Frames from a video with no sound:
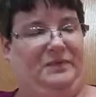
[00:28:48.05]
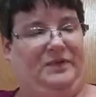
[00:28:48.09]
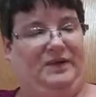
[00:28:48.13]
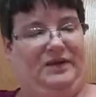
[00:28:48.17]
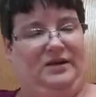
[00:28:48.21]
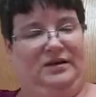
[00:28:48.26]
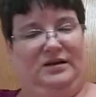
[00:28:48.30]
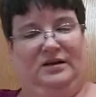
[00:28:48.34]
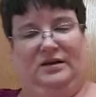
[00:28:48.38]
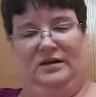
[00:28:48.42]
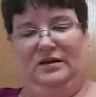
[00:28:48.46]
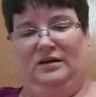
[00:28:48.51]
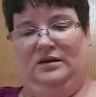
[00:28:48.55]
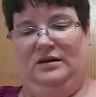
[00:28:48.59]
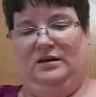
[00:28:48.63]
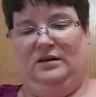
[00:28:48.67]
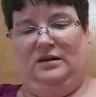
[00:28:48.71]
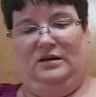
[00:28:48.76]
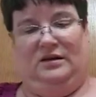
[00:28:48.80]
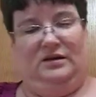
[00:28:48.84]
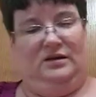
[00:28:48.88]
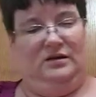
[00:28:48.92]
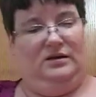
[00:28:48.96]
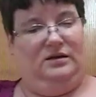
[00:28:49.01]

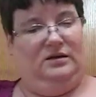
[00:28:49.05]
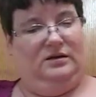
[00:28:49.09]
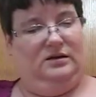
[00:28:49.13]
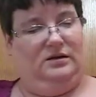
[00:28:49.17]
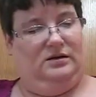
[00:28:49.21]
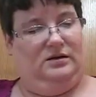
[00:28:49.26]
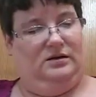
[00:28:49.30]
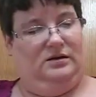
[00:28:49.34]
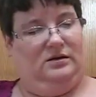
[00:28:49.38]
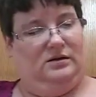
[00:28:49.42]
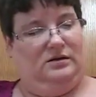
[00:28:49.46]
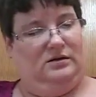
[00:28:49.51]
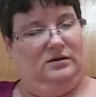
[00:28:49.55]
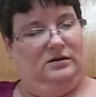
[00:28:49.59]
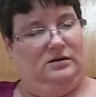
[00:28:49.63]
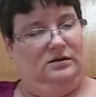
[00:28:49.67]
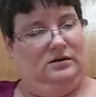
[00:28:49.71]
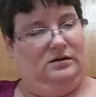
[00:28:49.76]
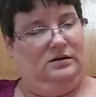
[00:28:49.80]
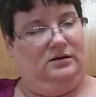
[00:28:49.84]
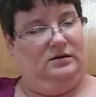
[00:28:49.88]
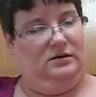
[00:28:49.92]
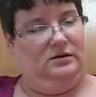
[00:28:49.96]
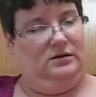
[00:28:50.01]

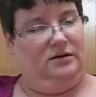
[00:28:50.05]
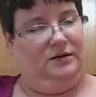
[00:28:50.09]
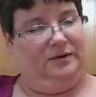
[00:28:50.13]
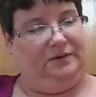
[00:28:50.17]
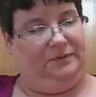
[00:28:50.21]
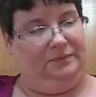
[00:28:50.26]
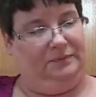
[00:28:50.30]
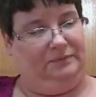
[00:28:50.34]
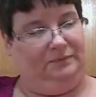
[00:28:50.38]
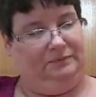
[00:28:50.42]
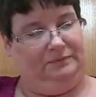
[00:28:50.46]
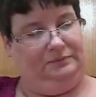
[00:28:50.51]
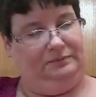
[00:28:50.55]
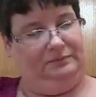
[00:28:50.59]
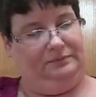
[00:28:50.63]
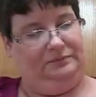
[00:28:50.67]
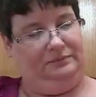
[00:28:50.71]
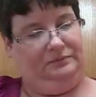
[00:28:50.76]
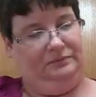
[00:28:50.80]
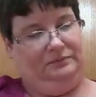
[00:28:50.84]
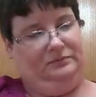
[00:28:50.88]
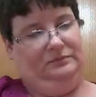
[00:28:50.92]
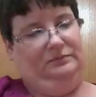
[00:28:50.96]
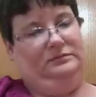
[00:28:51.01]

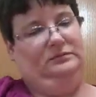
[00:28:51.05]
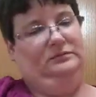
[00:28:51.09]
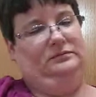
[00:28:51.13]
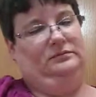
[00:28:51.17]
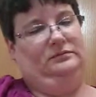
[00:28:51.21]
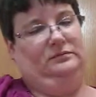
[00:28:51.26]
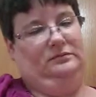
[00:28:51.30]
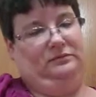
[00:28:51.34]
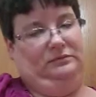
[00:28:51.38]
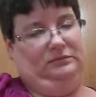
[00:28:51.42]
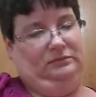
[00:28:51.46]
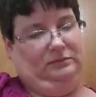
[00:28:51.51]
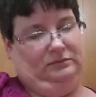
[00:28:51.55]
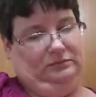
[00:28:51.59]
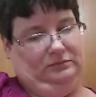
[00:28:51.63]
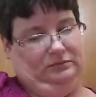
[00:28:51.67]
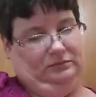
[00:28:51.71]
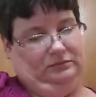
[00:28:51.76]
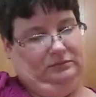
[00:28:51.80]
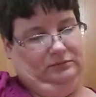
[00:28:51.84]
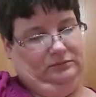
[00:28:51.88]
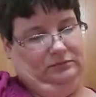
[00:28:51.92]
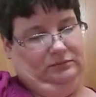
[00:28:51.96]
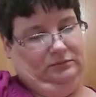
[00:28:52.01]

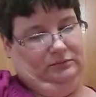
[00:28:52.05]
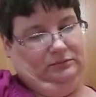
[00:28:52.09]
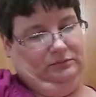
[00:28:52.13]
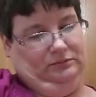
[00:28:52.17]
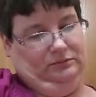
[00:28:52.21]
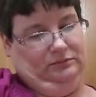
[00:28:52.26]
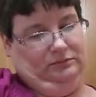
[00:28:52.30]
(no one is talking)